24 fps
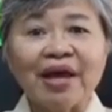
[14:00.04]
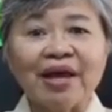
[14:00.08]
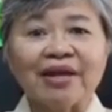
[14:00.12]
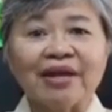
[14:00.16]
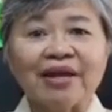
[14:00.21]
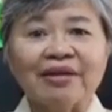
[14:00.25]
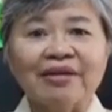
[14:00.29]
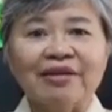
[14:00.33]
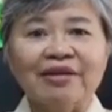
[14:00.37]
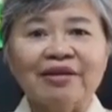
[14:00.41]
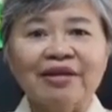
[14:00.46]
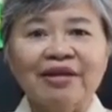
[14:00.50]
ahead
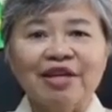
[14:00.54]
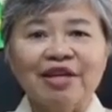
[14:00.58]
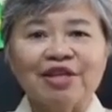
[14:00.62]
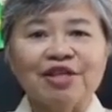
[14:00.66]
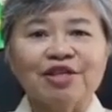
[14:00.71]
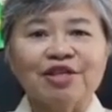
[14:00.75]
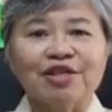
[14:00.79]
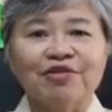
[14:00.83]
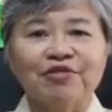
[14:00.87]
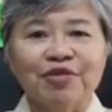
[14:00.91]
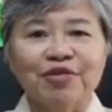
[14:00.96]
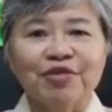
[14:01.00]

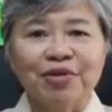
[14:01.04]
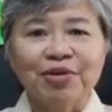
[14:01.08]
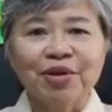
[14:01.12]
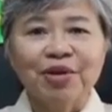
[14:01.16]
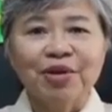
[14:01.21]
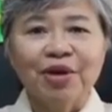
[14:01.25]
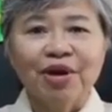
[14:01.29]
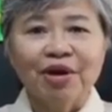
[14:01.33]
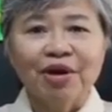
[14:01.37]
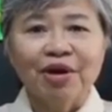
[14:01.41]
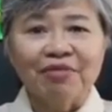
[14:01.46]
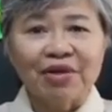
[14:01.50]
is full
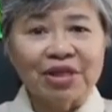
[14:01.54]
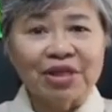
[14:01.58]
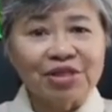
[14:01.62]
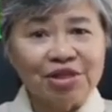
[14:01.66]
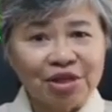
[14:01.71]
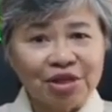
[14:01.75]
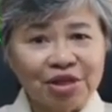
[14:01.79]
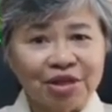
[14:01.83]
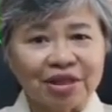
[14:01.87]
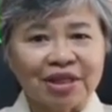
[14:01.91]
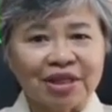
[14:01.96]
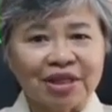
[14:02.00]
of
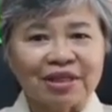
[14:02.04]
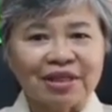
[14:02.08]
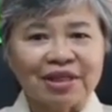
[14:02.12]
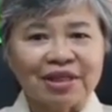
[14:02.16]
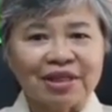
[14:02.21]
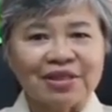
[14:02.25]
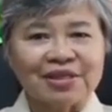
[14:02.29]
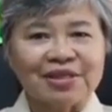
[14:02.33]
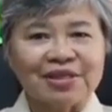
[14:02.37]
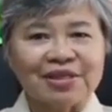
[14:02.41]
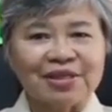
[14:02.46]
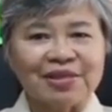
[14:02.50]

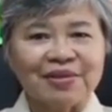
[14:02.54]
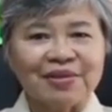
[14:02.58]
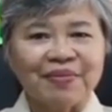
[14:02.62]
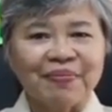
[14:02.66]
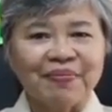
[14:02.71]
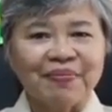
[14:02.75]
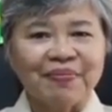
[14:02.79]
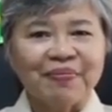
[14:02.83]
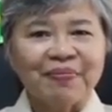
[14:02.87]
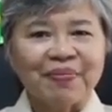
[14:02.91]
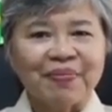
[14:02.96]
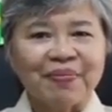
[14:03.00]
uncertainties.
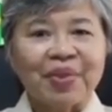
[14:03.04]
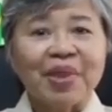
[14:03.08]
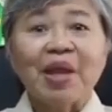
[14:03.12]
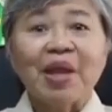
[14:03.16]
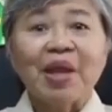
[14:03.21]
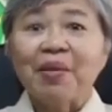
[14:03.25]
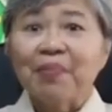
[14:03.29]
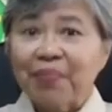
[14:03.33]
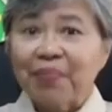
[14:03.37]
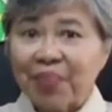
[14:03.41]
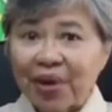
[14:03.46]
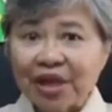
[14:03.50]

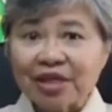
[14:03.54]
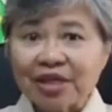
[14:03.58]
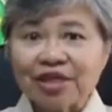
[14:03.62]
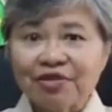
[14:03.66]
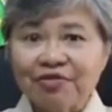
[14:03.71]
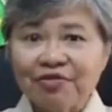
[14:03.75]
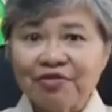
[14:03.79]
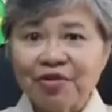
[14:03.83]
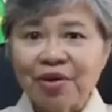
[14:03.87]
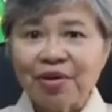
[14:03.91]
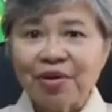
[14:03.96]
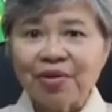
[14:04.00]

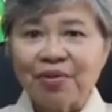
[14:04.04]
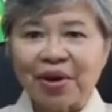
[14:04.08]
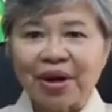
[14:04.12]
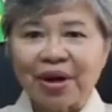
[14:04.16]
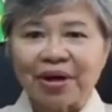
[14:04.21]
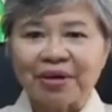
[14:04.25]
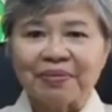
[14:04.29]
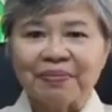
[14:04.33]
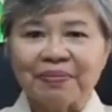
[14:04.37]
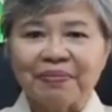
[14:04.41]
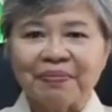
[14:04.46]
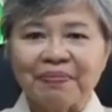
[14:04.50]
Press
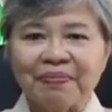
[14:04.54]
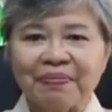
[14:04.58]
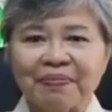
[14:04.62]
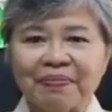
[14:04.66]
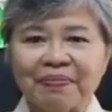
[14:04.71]
forward.